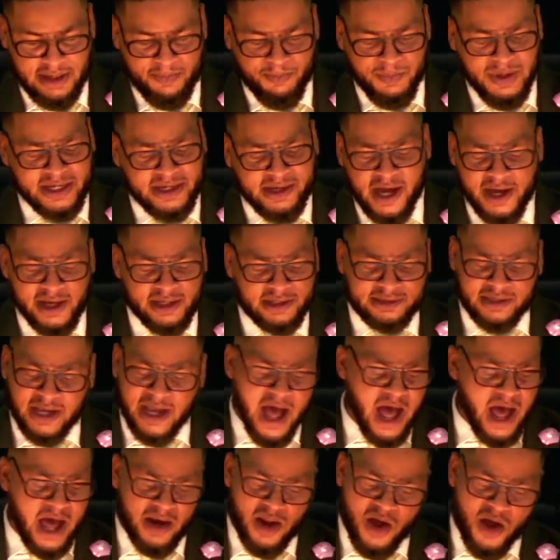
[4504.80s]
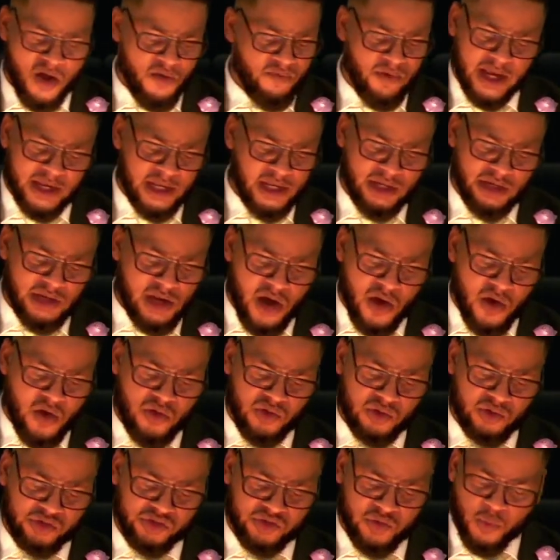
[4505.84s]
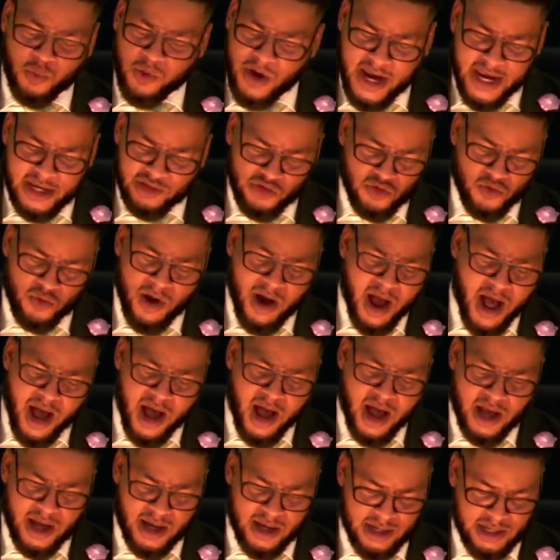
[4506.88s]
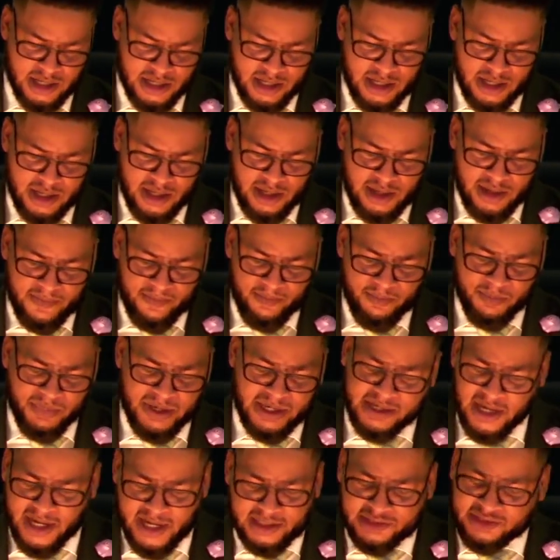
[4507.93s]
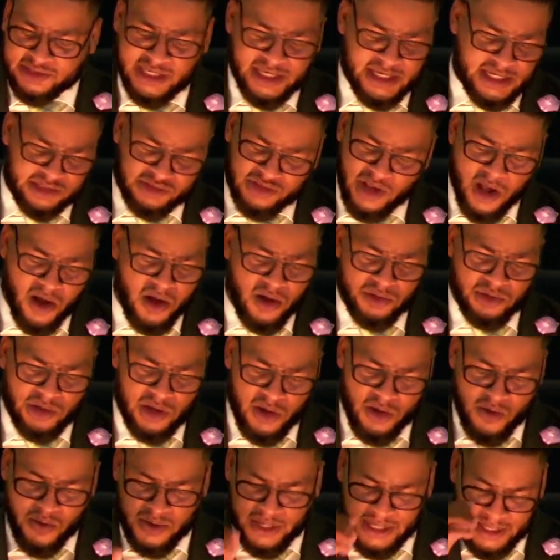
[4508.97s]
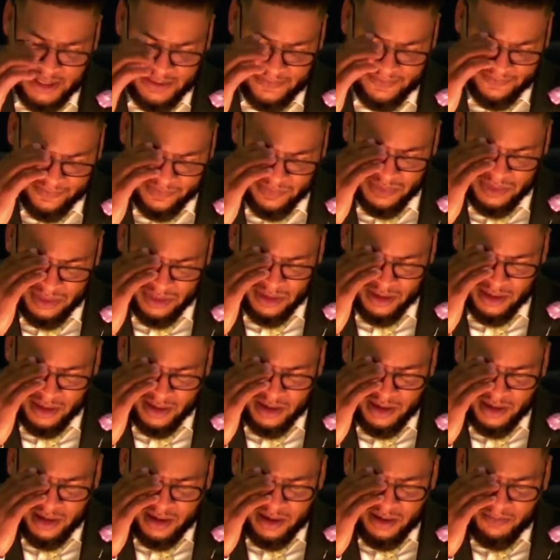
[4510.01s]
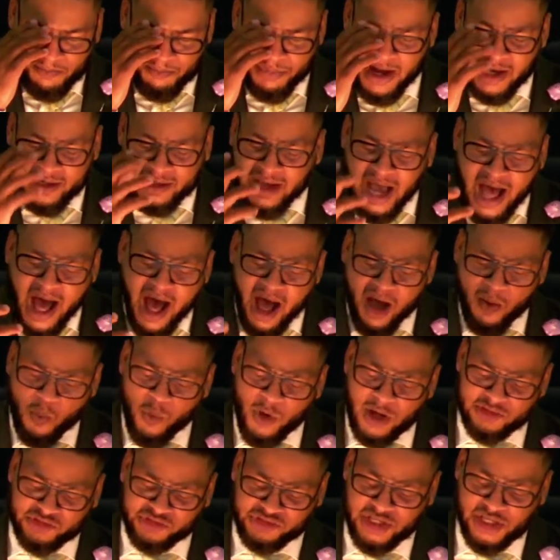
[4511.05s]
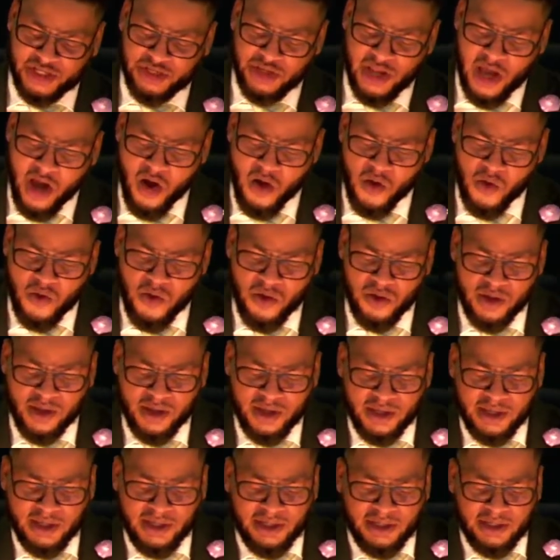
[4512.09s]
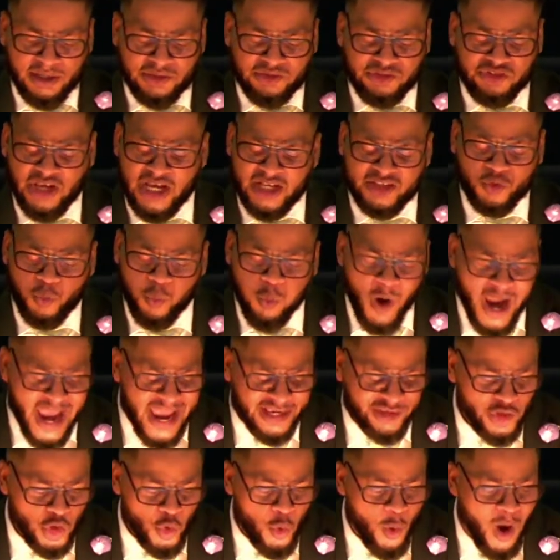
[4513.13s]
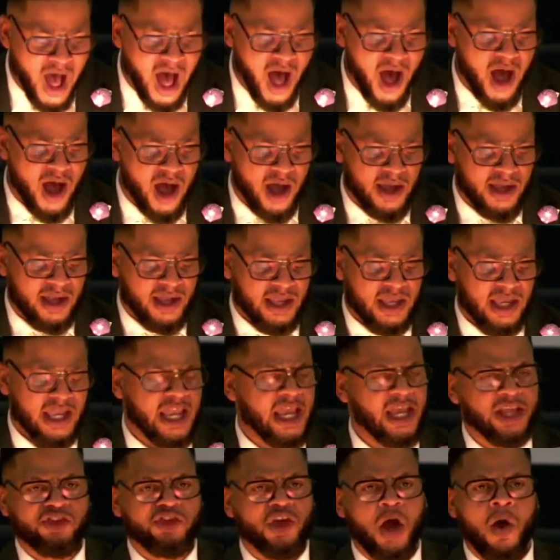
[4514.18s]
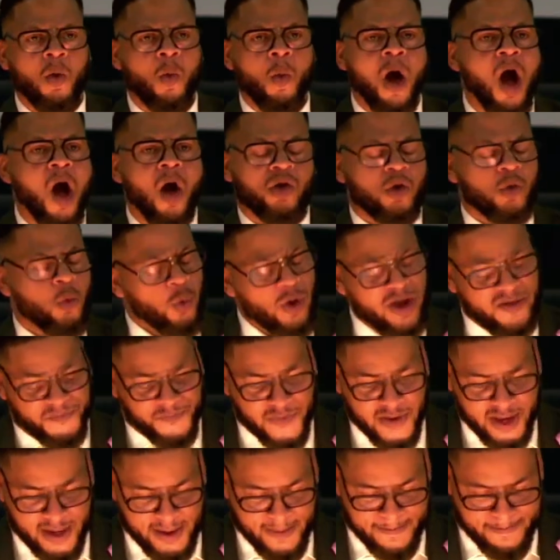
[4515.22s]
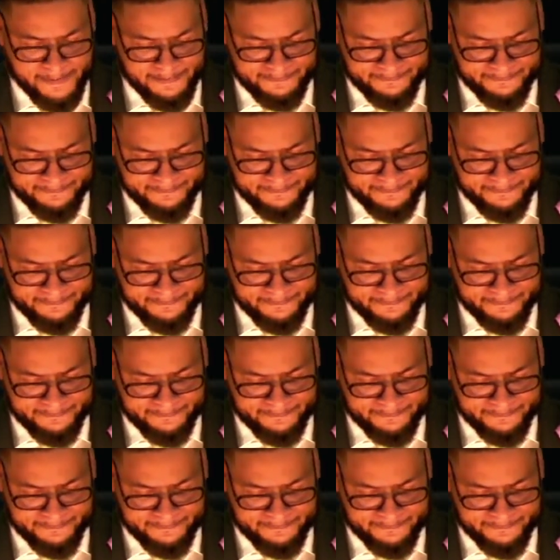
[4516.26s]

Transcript: because God already knows where you are, because he is all-knowing. But God wants to know just where you are in your walk with him.